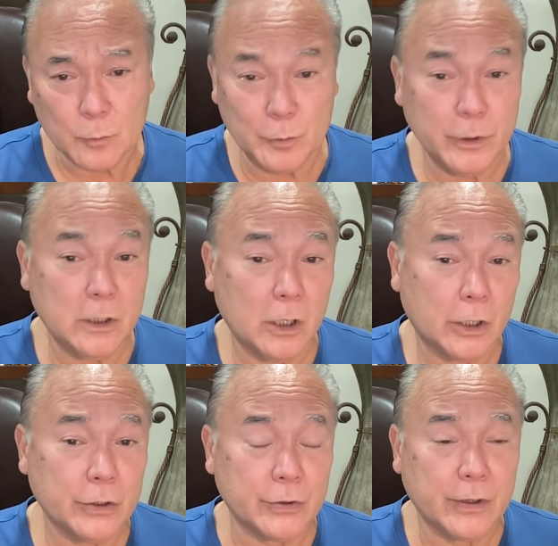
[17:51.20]
We wouldn't
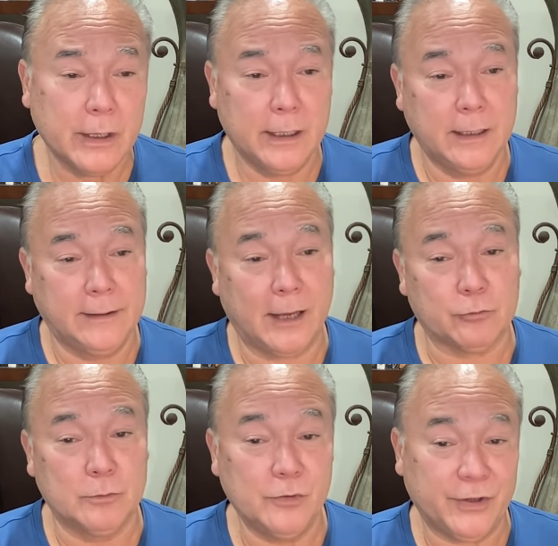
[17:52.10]
know that
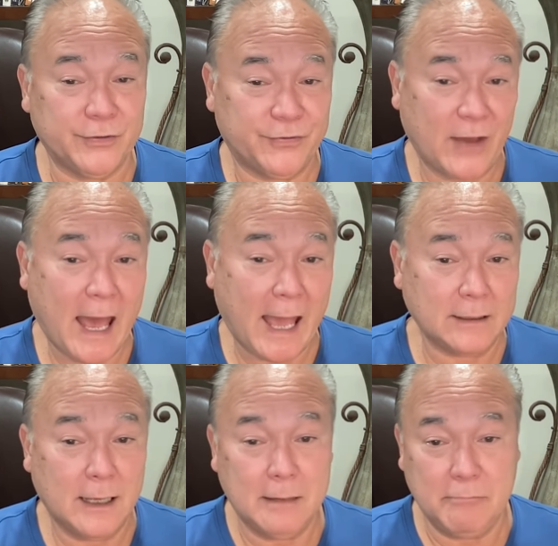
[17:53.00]
removing fat
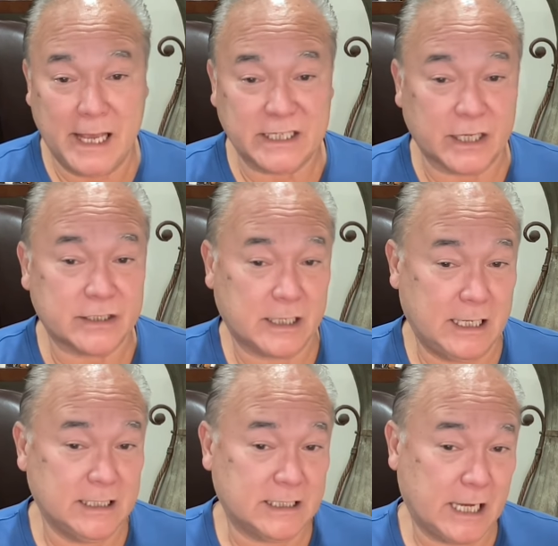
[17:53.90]
makes us
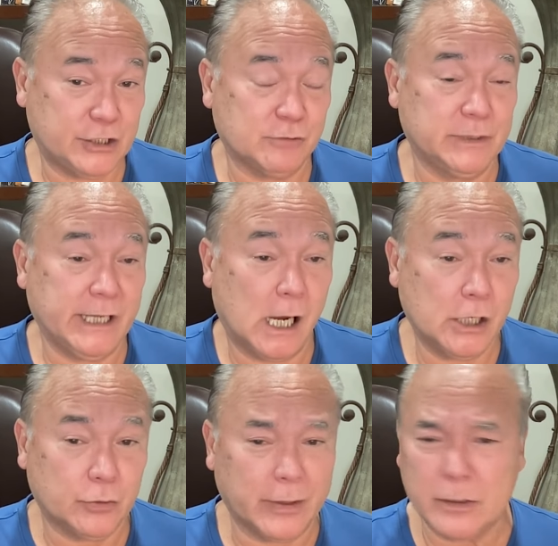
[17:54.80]
insatiably
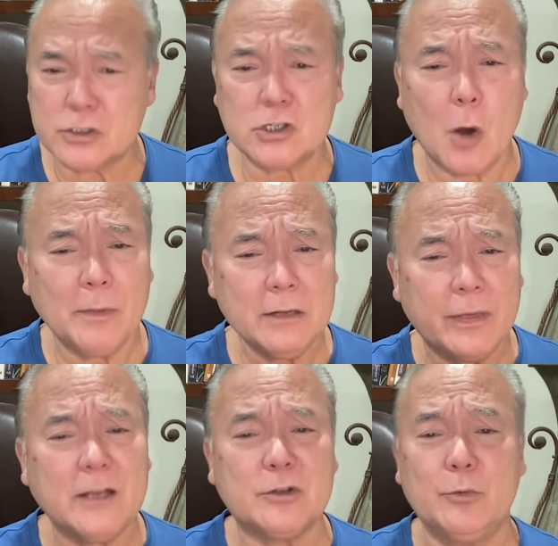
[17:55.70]
hungry. There's so many
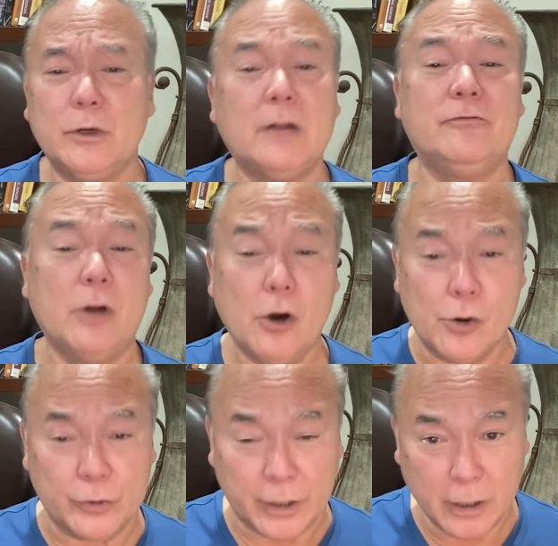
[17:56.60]
things we wouldn't have
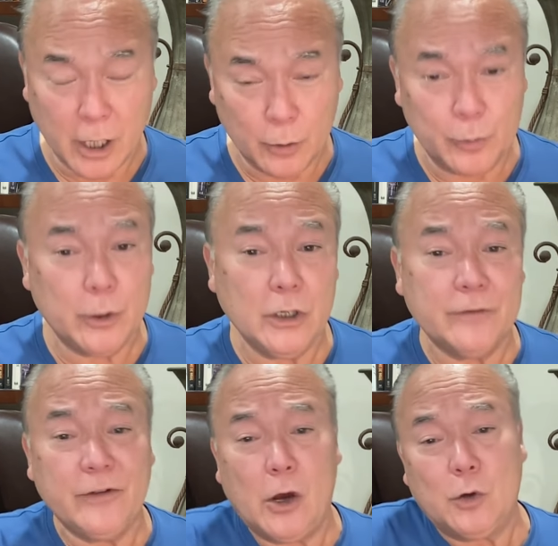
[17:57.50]
known. We wouldn't
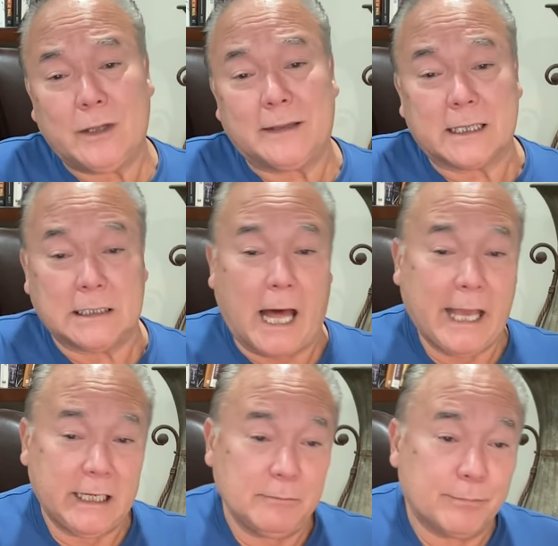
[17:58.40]
have known that the
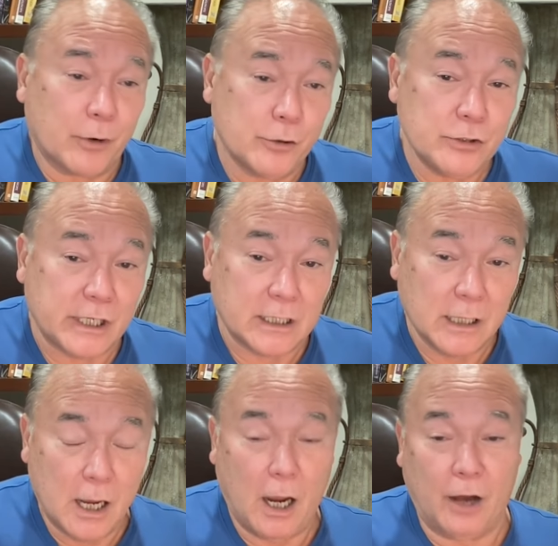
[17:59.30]
gliadin protein
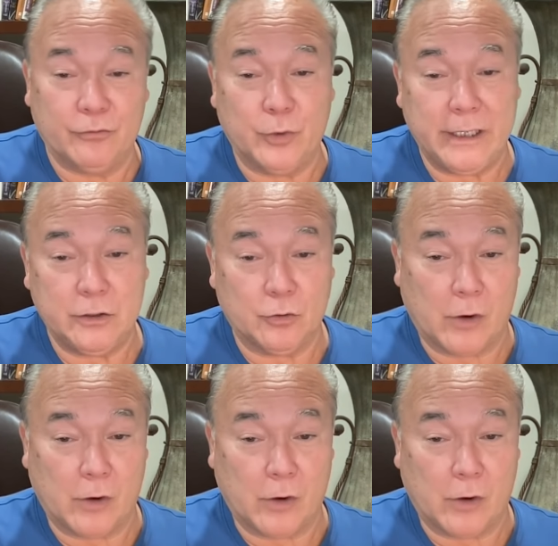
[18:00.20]
of wheat and